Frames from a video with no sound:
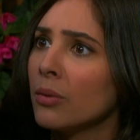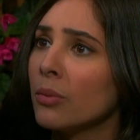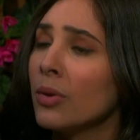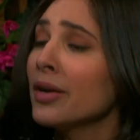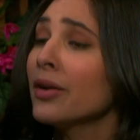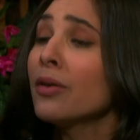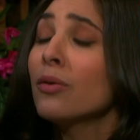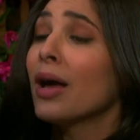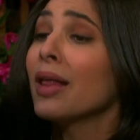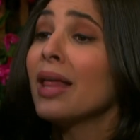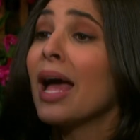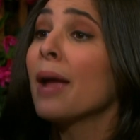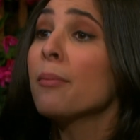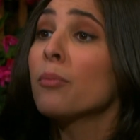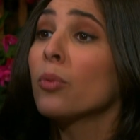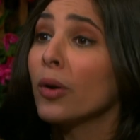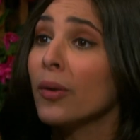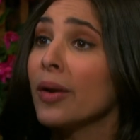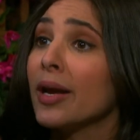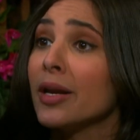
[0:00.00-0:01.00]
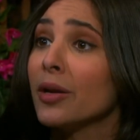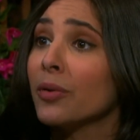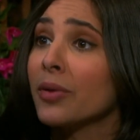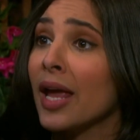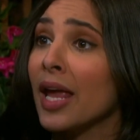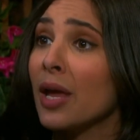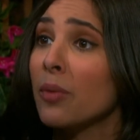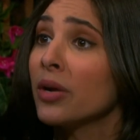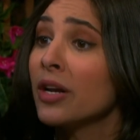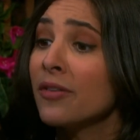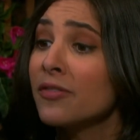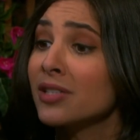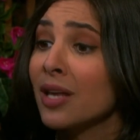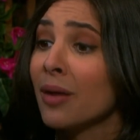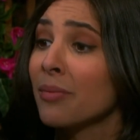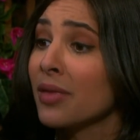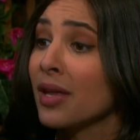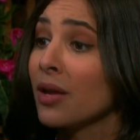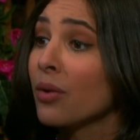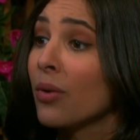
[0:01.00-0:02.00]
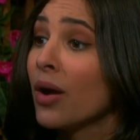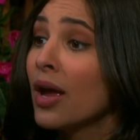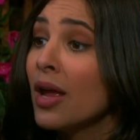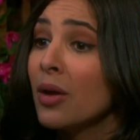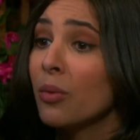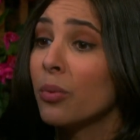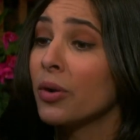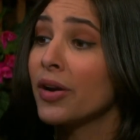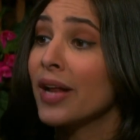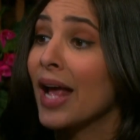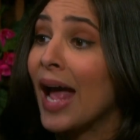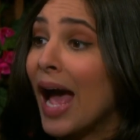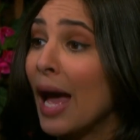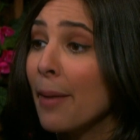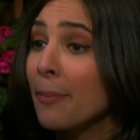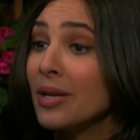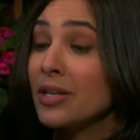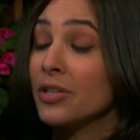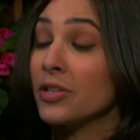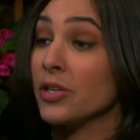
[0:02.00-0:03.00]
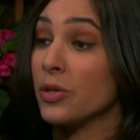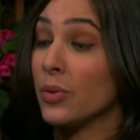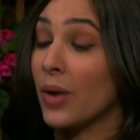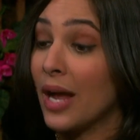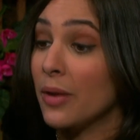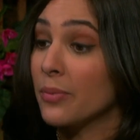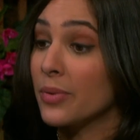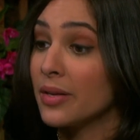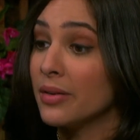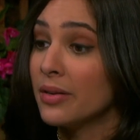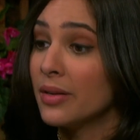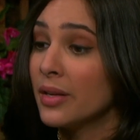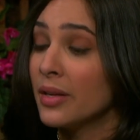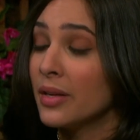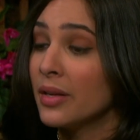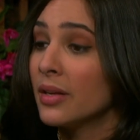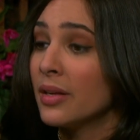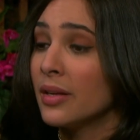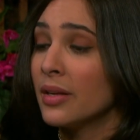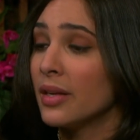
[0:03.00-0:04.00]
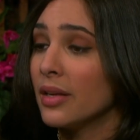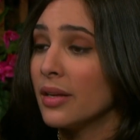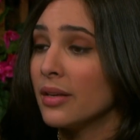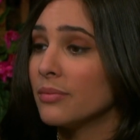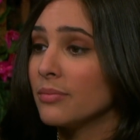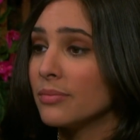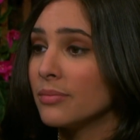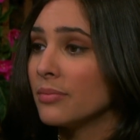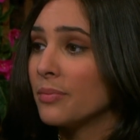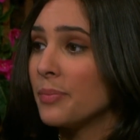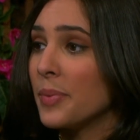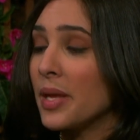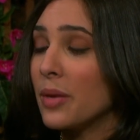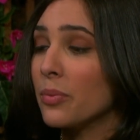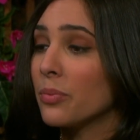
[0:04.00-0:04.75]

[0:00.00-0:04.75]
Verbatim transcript: What? No, I'm worried, okay? What if something were to happen to you? I would be.